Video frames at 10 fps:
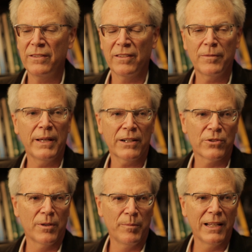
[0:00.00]
is a
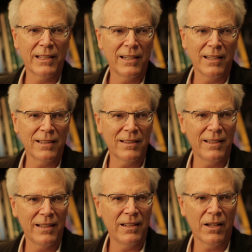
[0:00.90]
spectrum like
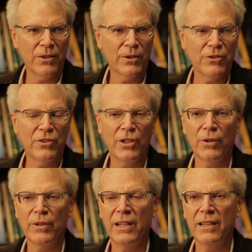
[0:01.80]
any others,
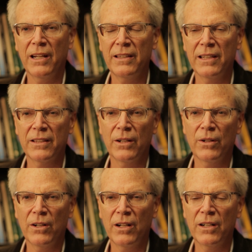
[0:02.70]
and I think
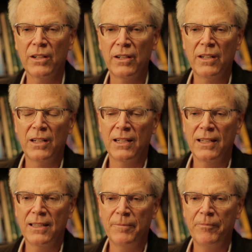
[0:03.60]
there are,
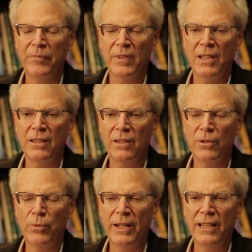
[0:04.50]
and
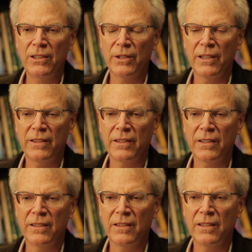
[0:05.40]
the way I look at
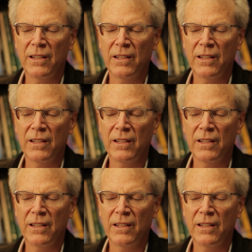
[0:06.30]
the